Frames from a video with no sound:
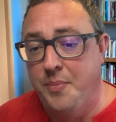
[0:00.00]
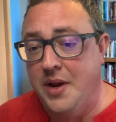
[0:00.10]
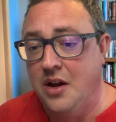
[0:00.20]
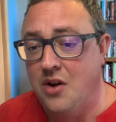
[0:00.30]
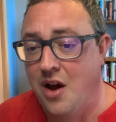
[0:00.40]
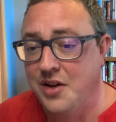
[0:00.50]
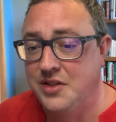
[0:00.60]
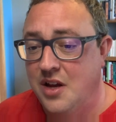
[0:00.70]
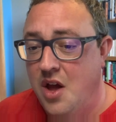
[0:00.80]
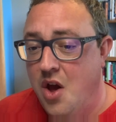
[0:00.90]
Pentecost.
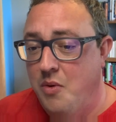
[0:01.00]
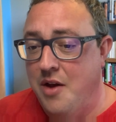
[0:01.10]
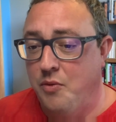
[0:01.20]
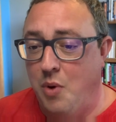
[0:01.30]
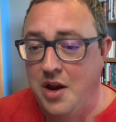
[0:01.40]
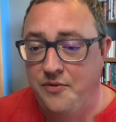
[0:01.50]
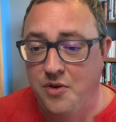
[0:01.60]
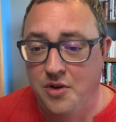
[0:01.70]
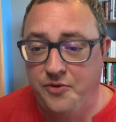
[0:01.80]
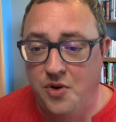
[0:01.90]
We have white for
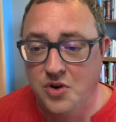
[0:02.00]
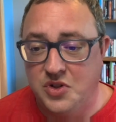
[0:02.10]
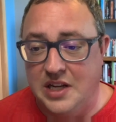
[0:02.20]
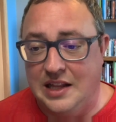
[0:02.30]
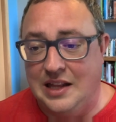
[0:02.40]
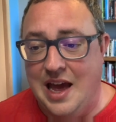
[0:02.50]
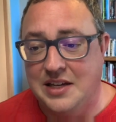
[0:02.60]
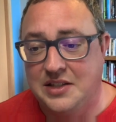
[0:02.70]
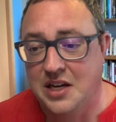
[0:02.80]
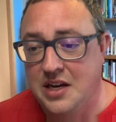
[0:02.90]
the first and the
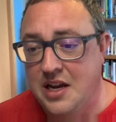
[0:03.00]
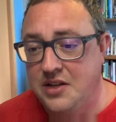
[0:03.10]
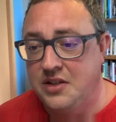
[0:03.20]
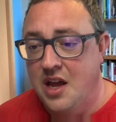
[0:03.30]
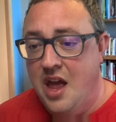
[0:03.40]
last Sundays,